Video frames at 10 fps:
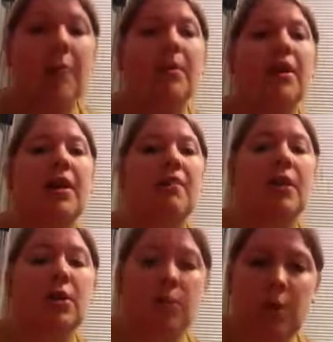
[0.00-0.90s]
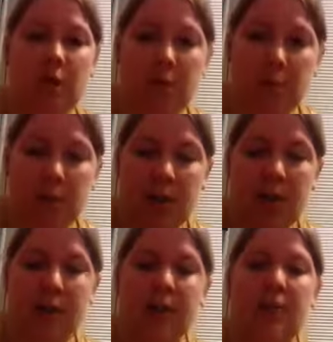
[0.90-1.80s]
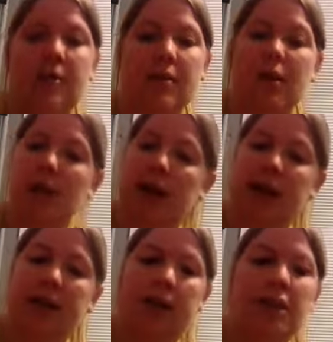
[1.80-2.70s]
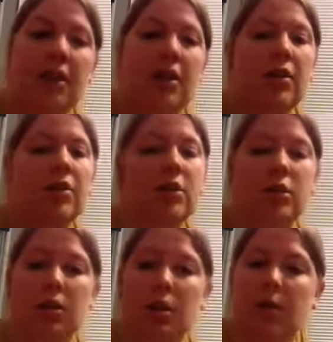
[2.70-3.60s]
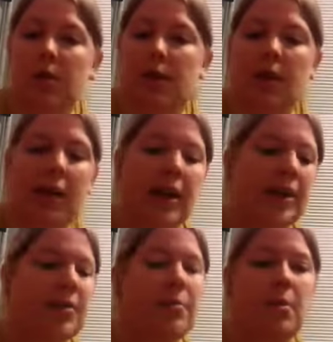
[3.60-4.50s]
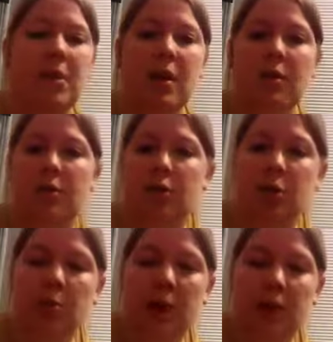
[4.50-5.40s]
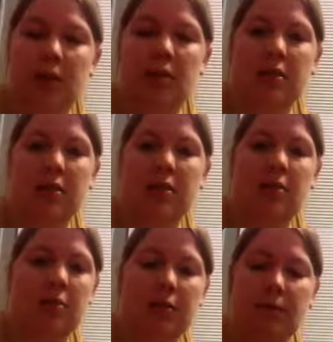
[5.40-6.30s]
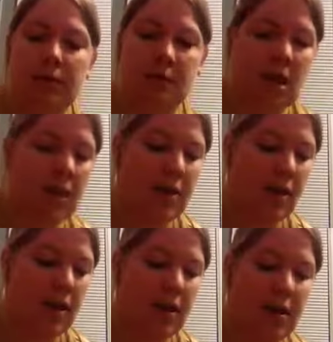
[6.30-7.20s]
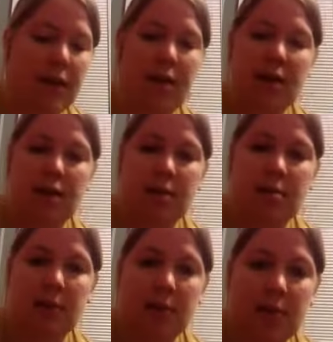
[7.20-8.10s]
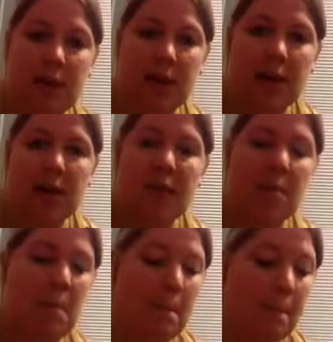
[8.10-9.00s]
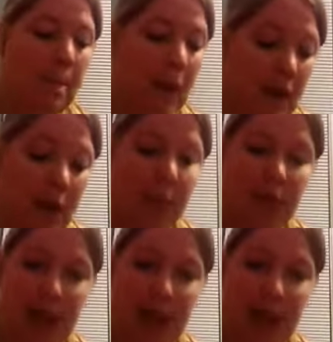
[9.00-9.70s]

I'm going to have each one of you present it to the class. Just show it to the class. Maybe you have 2 minutes, you know, if there's anything on it that needs to be explained. And I'm going to